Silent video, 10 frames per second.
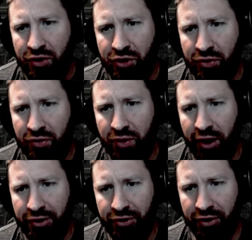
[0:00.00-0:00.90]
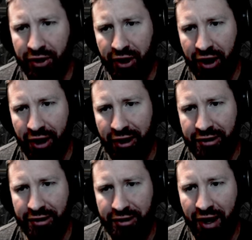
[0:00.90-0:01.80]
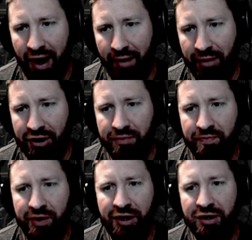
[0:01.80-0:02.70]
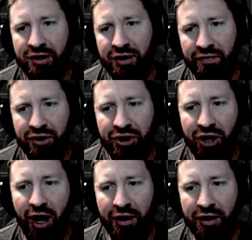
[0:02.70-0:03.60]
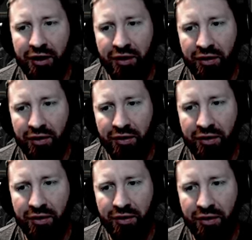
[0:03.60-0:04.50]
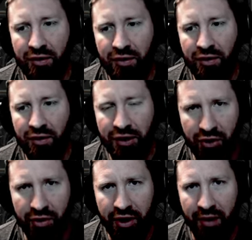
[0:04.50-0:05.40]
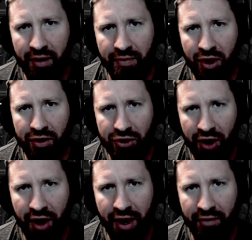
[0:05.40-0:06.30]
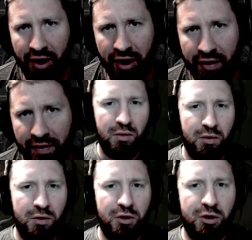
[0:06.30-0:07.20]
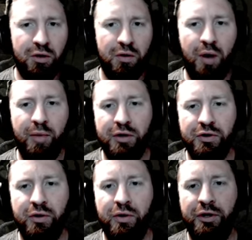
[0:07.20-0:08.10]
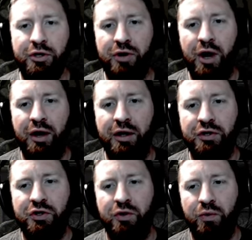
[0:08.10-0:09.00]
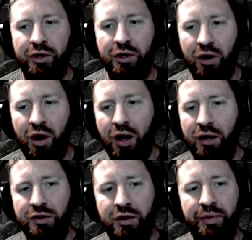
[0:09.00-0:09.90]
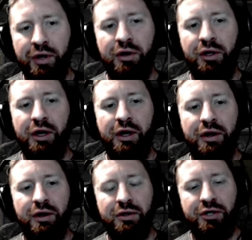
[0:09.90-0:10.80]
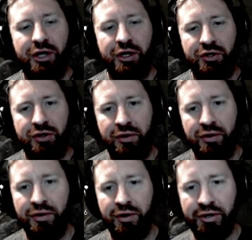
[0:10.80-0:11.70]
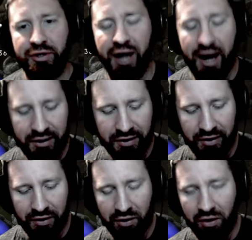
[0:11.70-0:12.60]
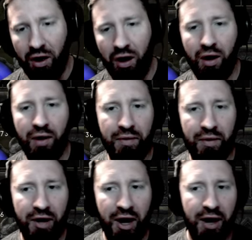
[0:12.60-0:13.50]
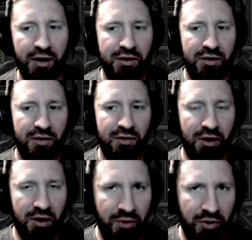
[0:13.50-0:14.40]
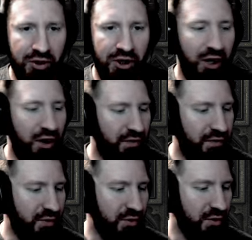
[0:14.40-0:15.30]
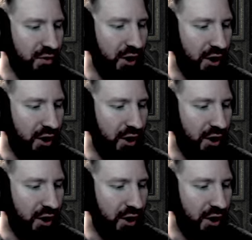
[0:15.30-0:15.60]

208 damage, piece of junk. Let's go to nightmare mode and try that one. So I'm also going to try this with claws. Apparently there's a certain assassin claw that the community for